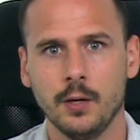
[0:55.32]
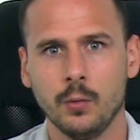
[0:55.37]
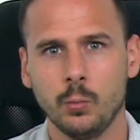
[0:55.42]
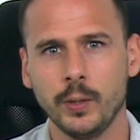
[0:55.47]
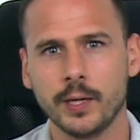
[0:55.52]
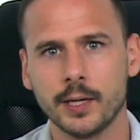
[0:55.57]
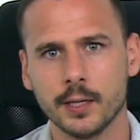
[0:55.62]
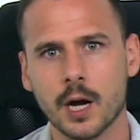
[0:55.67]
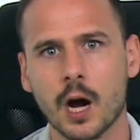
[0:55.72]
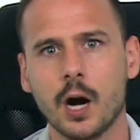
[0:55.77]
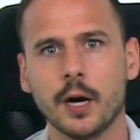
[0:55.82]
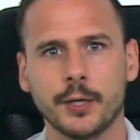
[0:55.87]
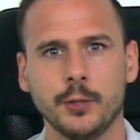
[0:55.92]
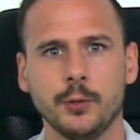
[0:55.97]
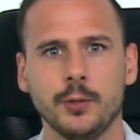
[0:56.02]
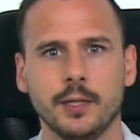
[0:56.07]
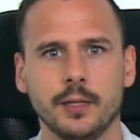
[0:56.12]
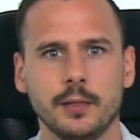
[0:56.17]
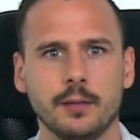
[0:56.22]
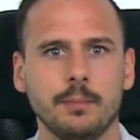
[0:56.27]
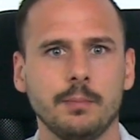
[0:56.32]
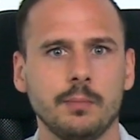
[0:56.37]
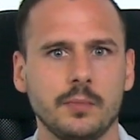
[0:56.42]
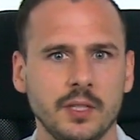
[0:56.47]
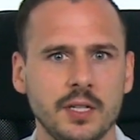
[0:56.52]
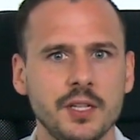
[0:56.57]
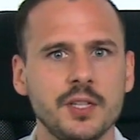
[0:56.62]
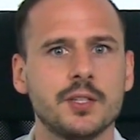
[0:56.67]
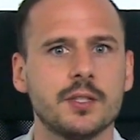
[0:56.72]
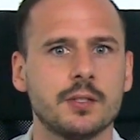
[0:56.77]
We can argue that
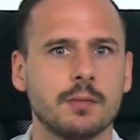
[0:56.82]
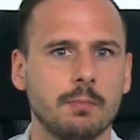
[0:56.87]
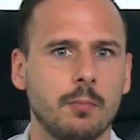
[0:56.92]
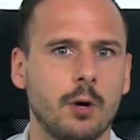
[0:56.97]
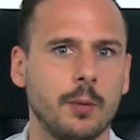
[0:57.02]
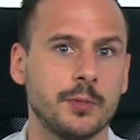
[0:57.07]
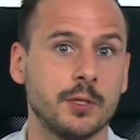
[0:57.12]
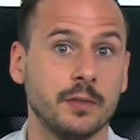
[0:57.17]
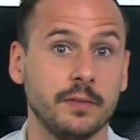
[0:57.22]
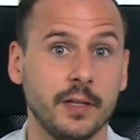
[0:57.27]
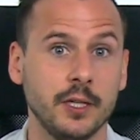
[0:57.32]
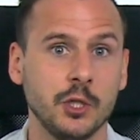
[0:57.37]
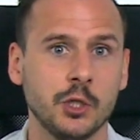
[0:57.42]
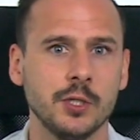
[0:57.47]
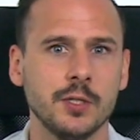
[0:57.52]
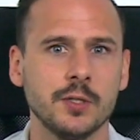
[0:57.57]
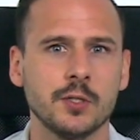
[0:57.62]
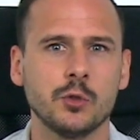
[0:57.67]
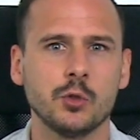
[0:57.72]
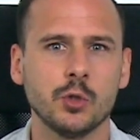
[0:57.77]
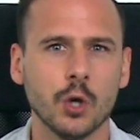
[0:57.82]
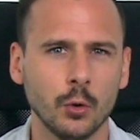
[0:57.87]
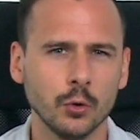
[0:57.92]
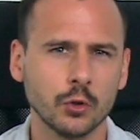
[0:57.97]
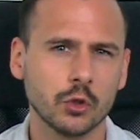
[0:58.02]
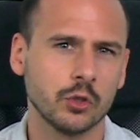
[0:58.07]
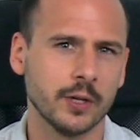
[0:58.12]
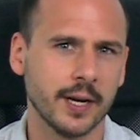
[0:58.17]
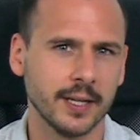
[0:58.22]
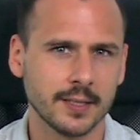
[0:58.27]
these observations
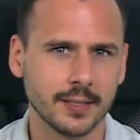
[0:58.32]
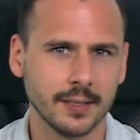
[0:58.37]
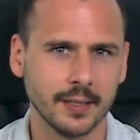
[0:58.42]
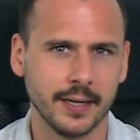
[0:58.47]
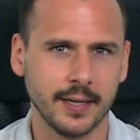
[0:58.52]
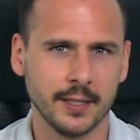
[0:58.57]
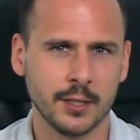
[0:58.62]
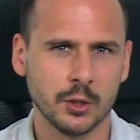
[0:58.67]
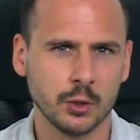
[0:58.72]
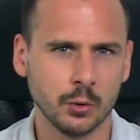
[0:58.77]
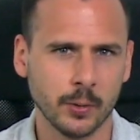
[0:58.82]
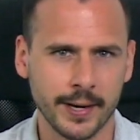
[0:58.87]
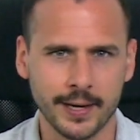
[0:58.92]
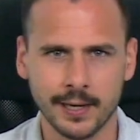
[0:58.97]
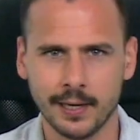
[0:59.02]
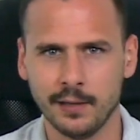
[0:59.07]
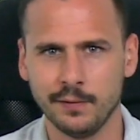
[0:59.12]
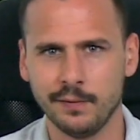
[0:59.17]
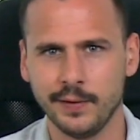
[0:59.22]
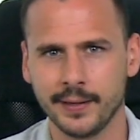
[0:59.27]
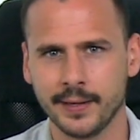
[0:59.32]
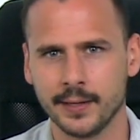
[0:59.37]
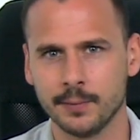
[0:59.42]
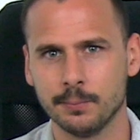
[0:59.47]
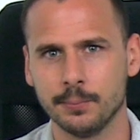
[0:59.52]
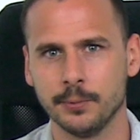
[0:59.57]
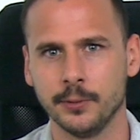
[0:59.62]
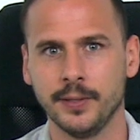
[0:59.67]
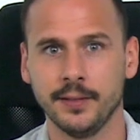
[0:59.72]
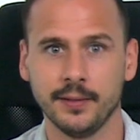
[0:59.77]
don't translate to a living
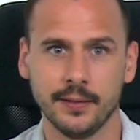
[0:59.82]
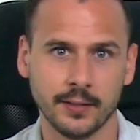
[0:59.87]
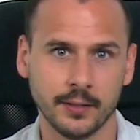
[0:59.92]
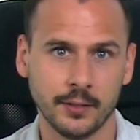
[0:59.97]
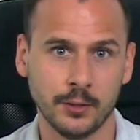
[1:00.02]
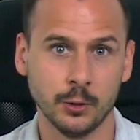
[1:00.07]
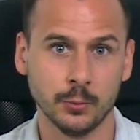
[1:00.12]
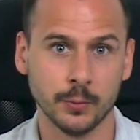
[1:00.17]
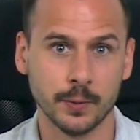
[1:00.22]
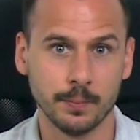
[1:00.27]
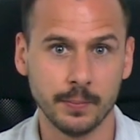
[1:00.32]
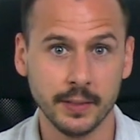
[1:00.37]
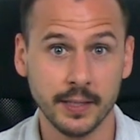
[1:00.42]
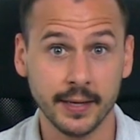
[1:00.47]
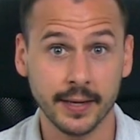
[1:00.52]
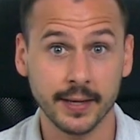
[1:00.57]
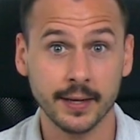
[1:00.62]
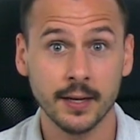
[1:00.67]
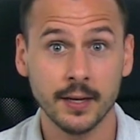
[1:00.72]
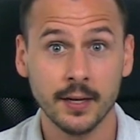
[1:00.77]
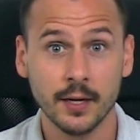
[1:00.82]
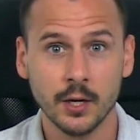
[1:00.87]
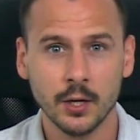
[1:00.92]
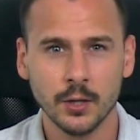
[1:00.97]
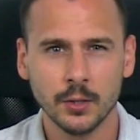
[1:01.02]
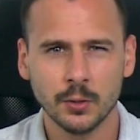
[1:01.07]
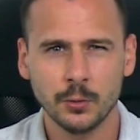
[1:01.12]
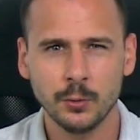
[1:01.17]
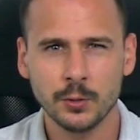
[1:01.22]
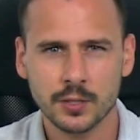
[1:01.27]
and breathing human being
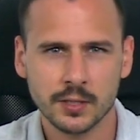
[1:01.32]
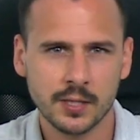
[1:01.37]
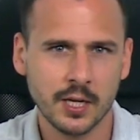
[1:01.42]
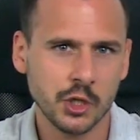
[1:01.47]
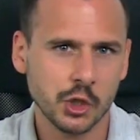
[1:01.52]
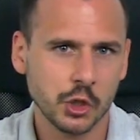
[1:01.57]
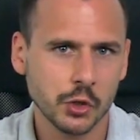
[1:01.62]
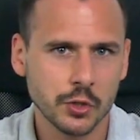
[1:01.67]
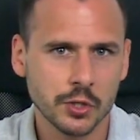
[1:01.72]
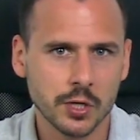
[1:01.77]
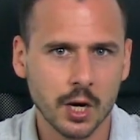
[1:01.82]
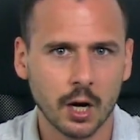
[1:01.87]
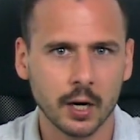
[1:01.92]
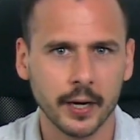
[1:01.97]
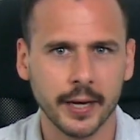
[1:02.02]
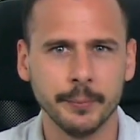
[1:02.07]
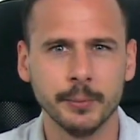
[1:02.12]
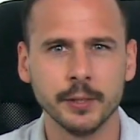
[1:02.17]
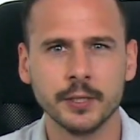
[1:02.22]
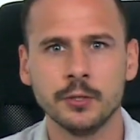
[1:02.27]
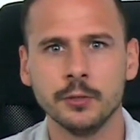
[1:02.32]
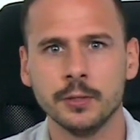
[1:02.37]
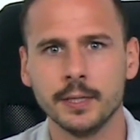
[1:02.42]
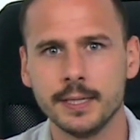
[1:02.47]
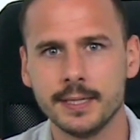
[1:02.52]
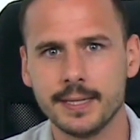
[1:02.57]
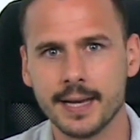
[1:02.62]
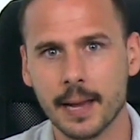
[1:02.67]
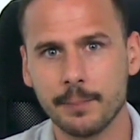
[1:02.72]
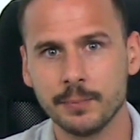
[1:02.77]
whose tissues are able to
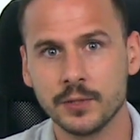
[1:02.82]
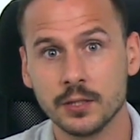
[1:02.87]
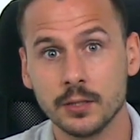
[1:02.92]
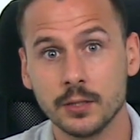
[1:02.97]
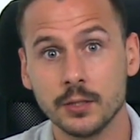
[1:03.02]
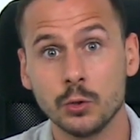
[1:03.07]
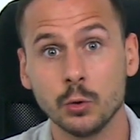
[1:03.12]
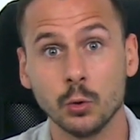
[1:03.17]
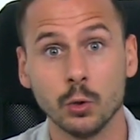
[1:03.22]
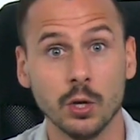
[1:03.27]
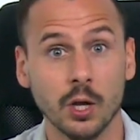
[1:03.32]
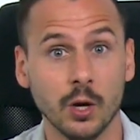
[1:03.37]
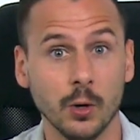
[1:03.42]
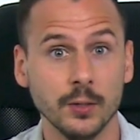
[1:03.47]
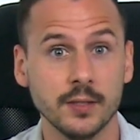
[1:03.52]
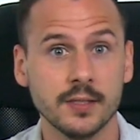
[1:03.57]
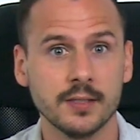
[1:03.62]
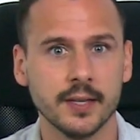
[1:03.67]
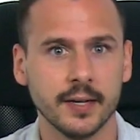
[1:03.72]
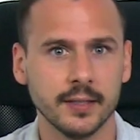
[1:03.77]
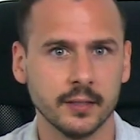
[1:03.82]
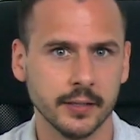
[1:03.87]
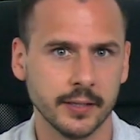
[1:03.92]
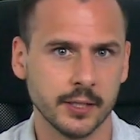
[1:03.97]
adapt to loads they are